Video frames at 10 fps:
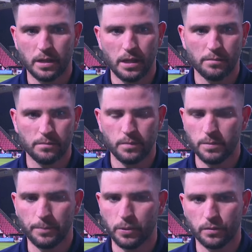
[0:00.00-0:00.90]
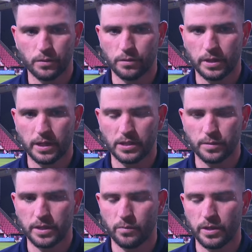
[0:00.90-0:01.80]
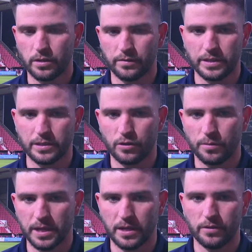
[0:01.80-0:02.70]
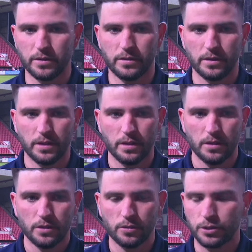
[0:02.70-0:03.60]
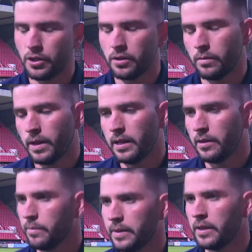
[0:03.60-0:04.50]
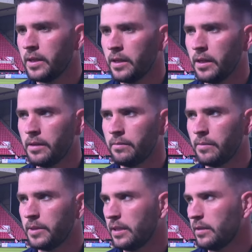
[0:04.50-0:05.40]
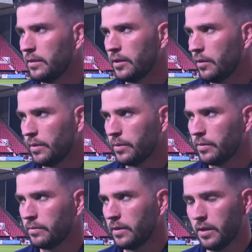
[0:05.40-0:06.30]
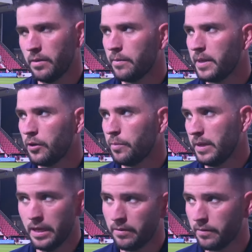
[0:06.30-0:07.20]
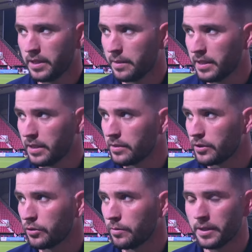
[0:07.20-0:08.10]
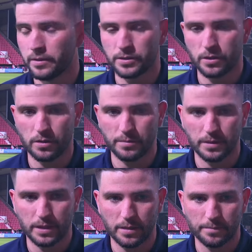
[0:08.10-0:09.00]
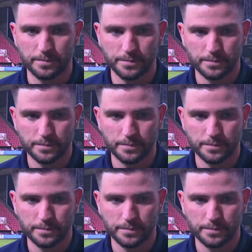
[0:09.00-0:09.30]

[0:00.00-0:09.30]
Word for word: Um, we were poor at Dorking last week, and we could have easily come here and sort of shied away a little bit, um, and we didn't. You know, we were however many up in however many minutes, a short period of time, and um,